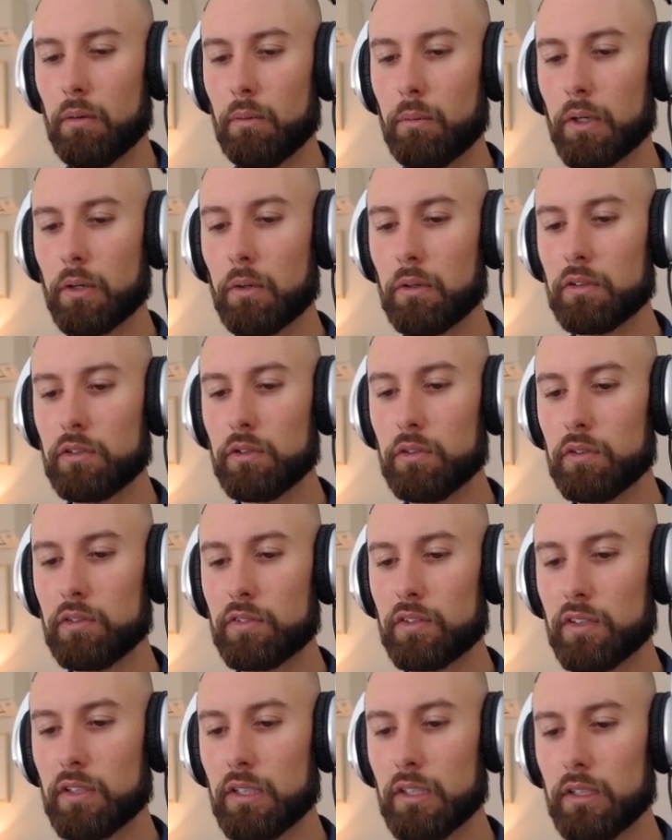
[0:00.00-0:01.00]
We're going to
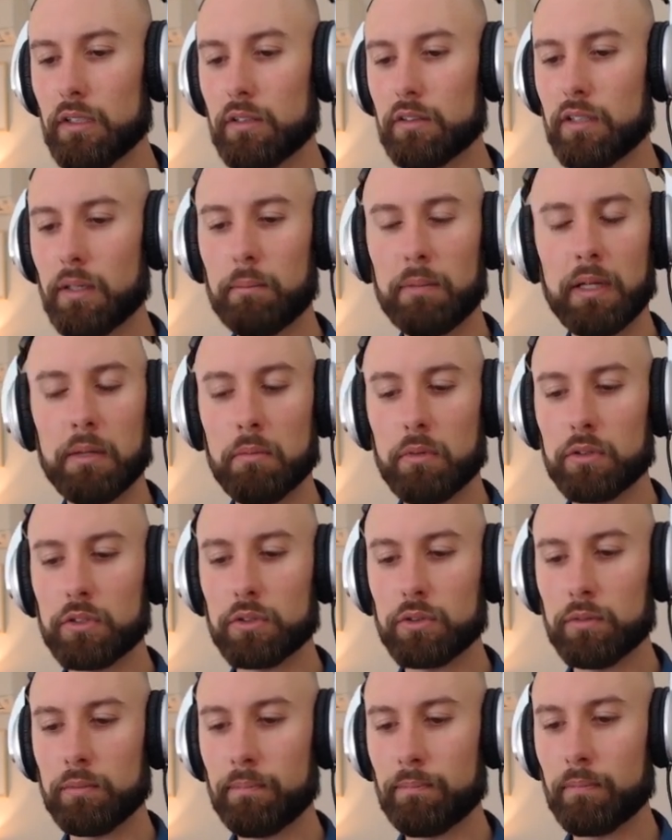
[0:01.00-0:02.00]
use the template
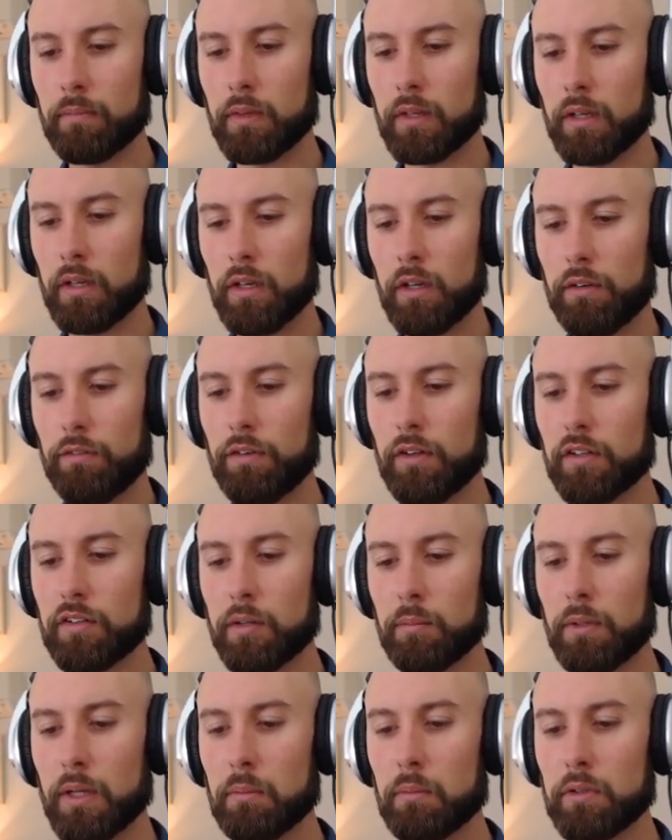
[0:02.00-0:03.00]
module. For the
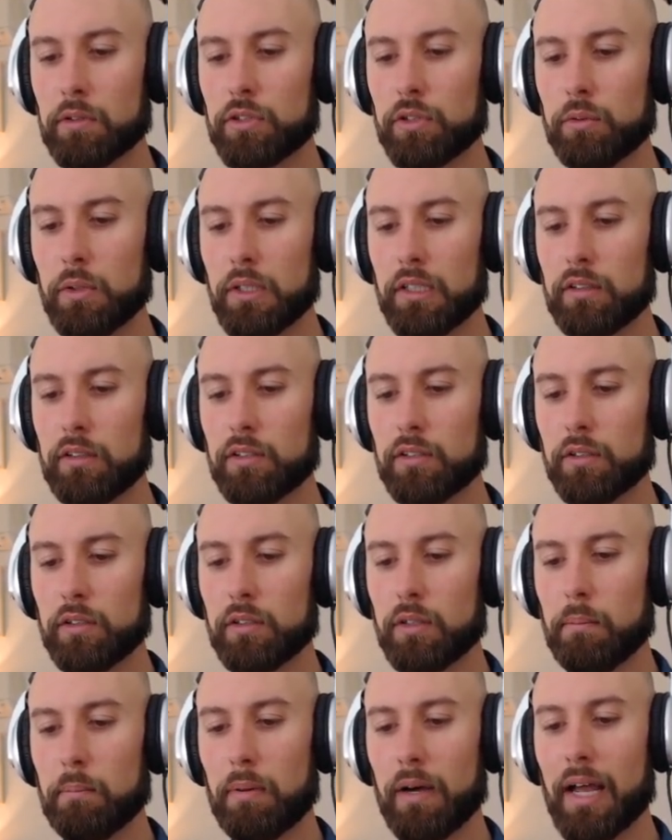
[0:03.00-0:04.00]
template module, we need
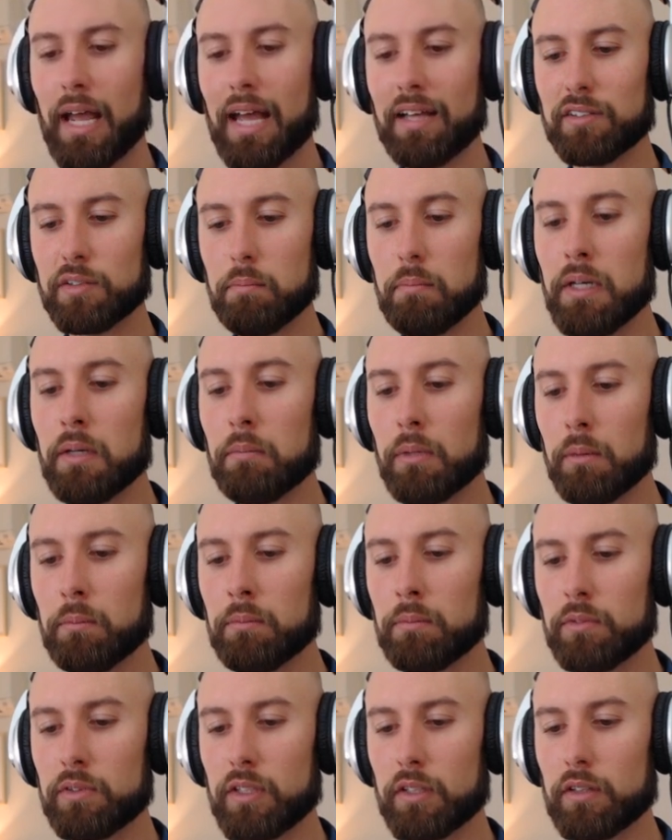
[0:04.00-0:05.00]
to, as a
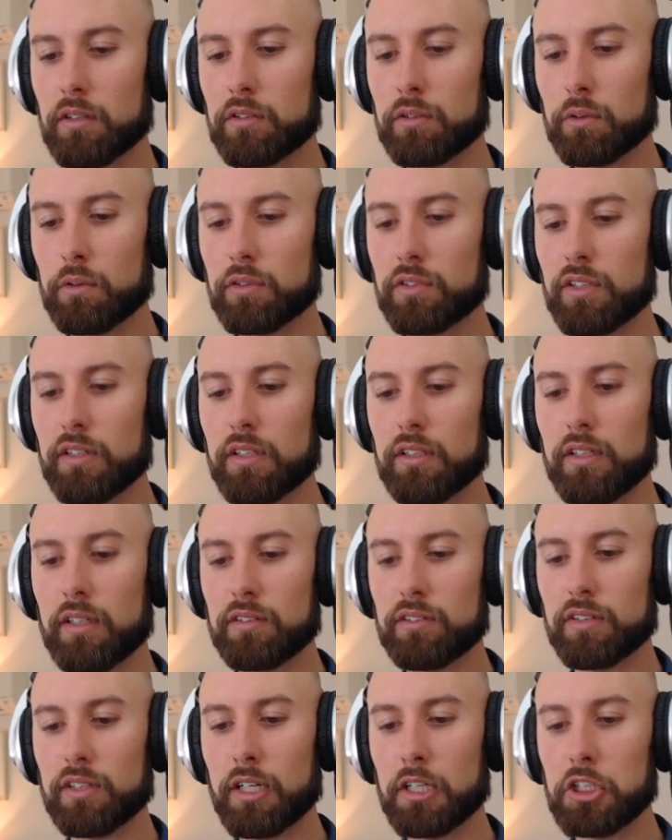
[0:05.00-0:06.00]
minimum, set the source and the
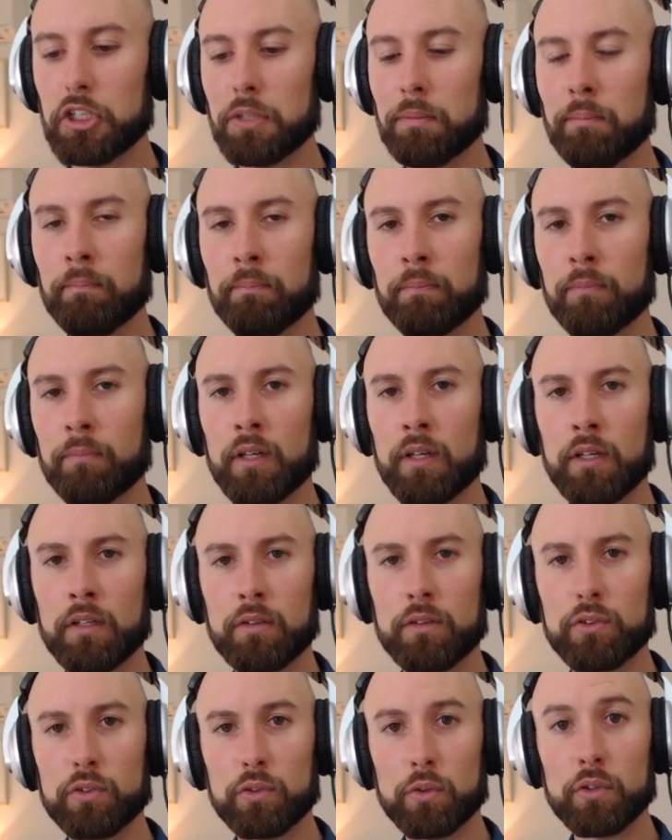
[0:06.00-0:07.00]
destination.
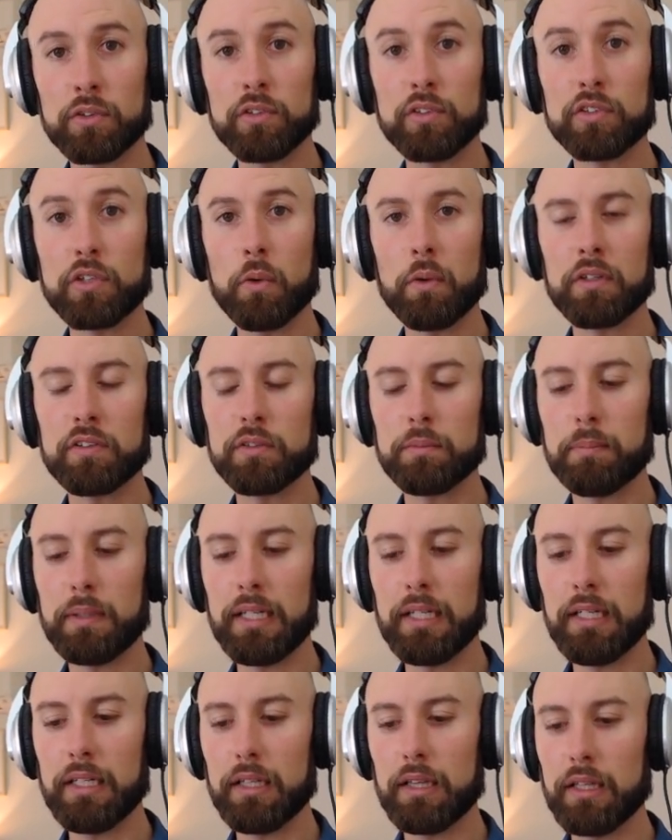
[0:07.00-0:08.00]
The source is going to
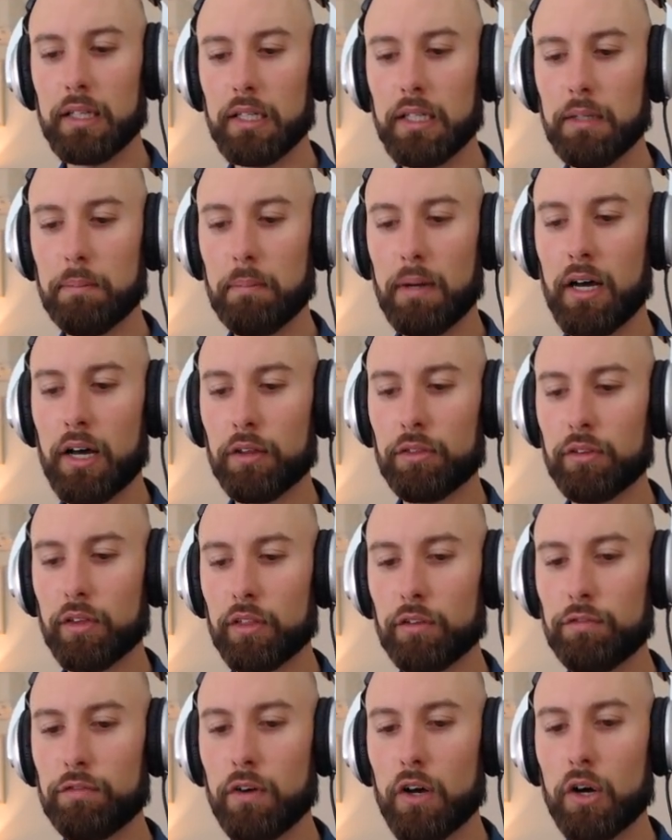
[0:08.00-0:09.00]
be the path to
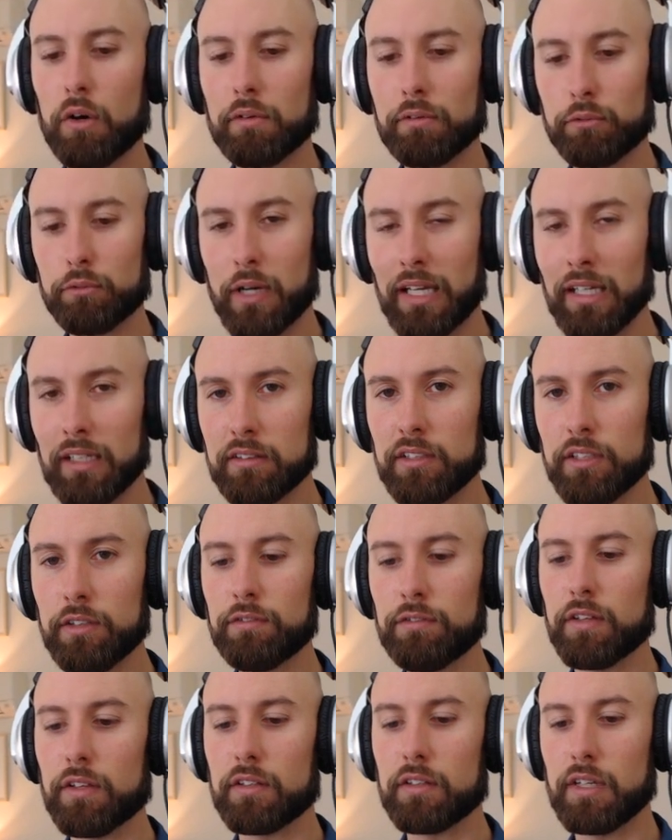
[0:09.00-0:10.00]
the file
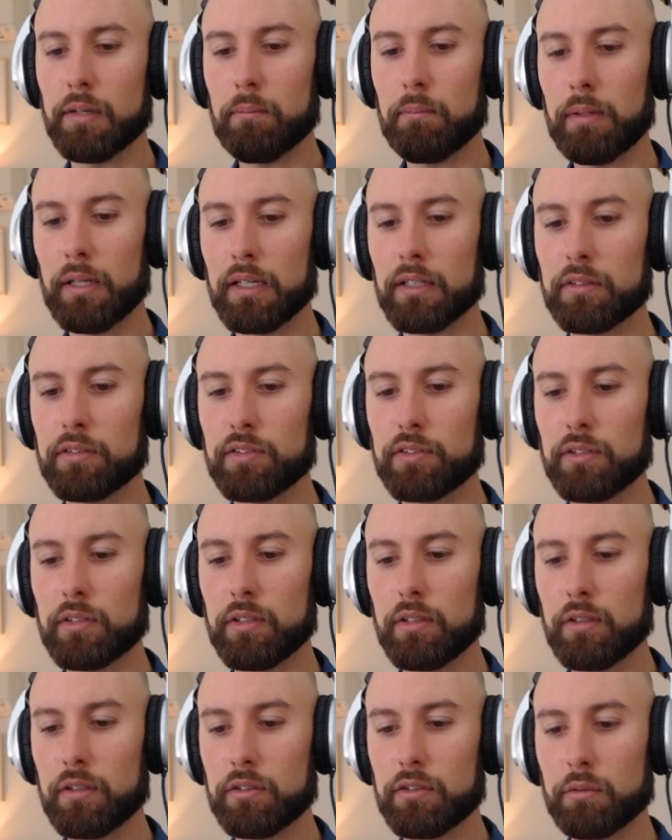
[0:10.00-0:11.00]
relative to the templates
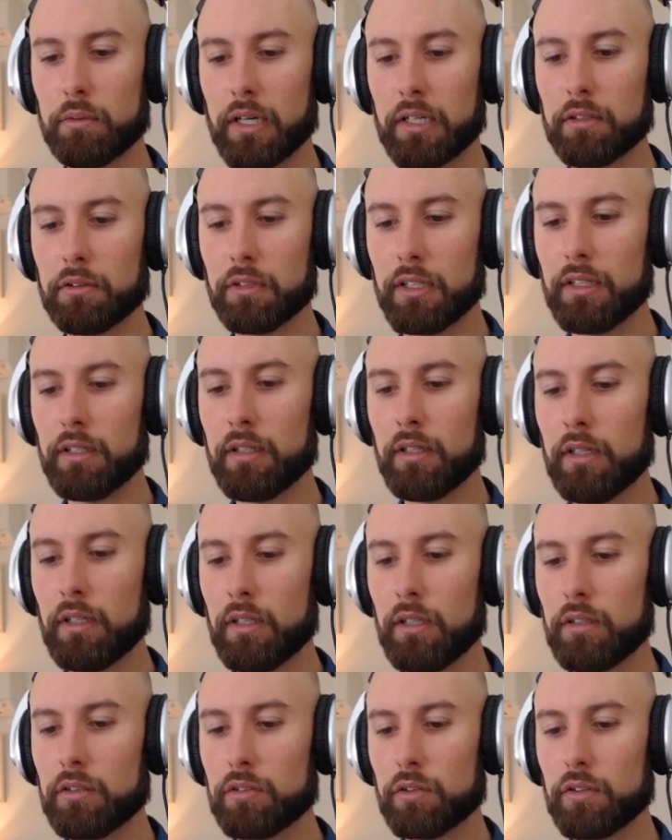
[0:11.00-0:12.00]
directory.
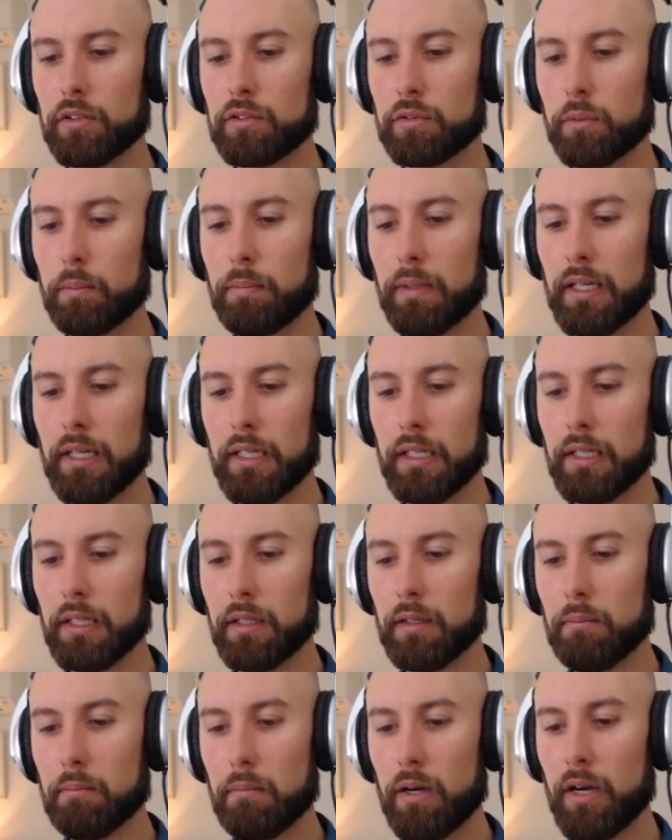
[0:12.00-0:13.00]
So this will
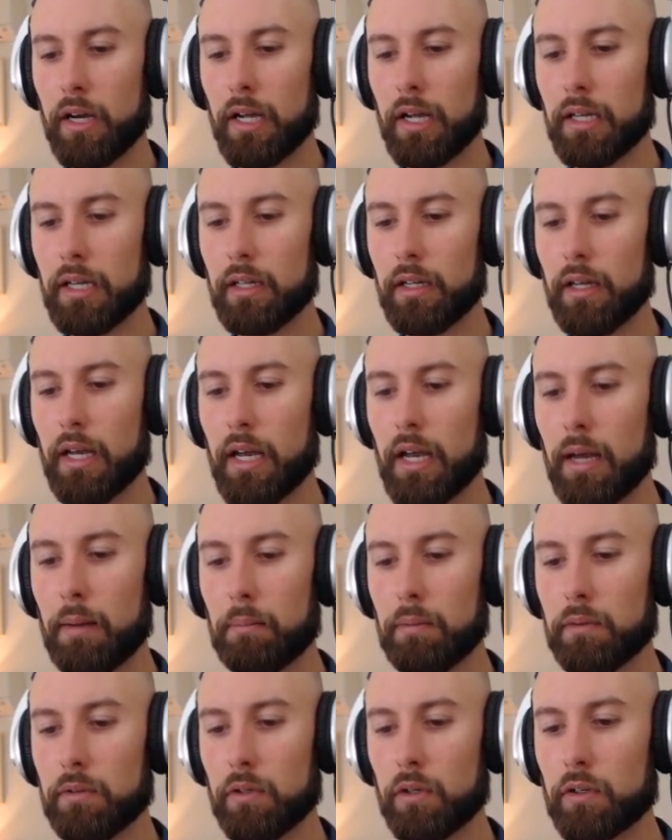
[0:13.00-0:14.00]
be
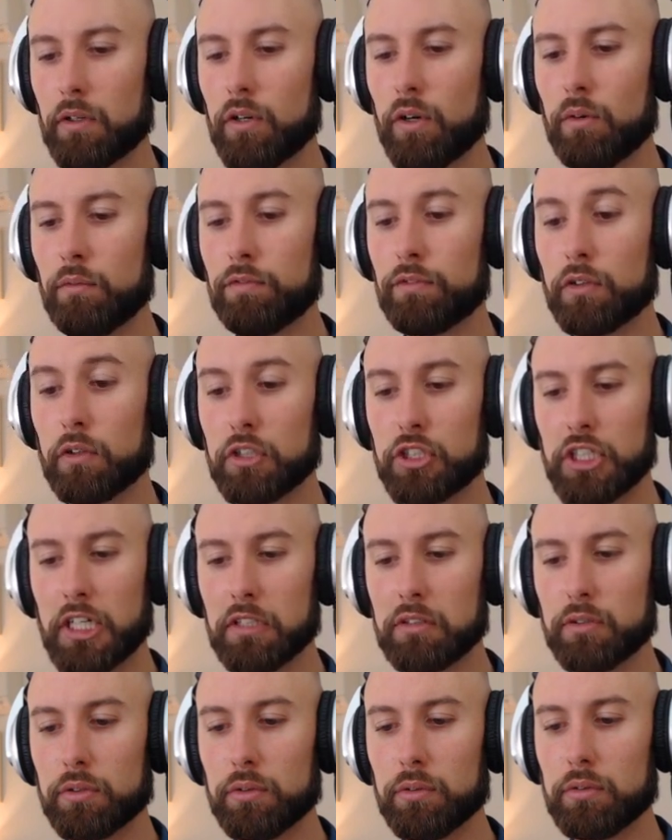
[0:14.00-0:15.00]

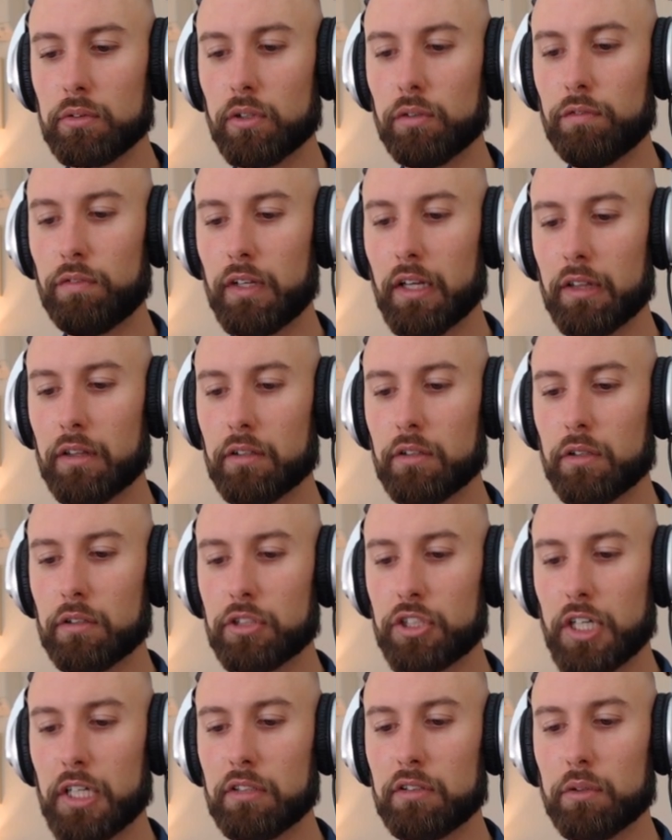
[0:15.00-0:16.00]
myapp.conf.j2. Don't forget the
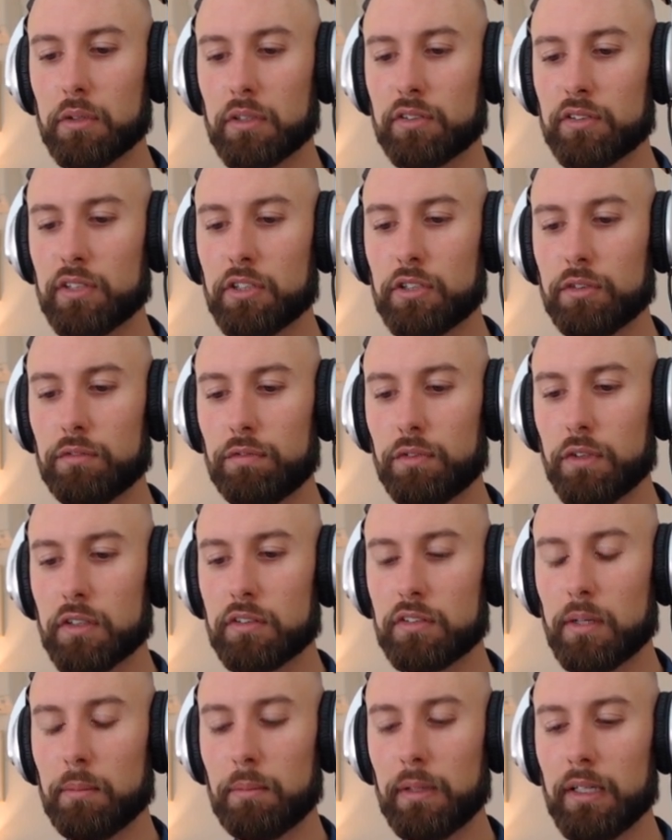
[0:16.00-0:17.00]
.j2 extension for your
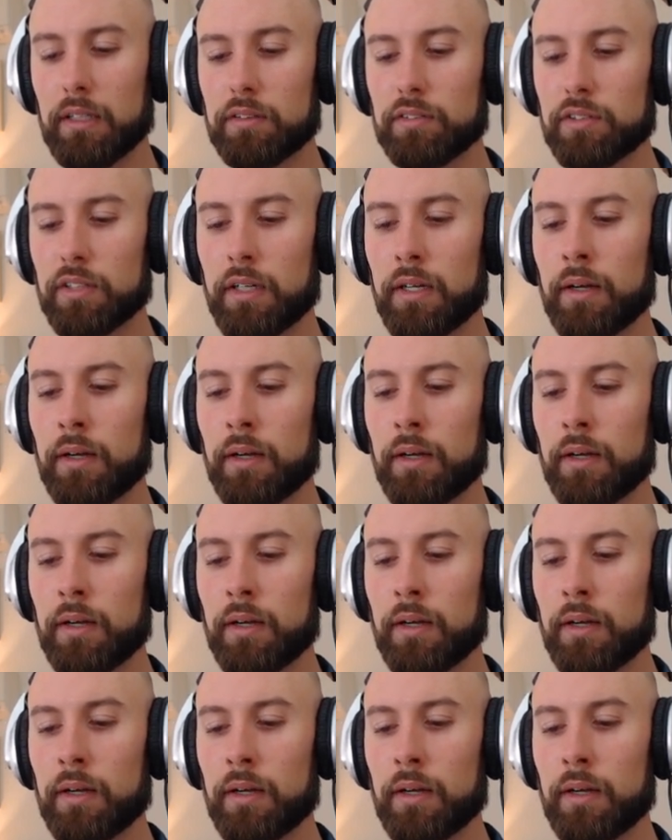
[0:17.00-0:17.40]
templates.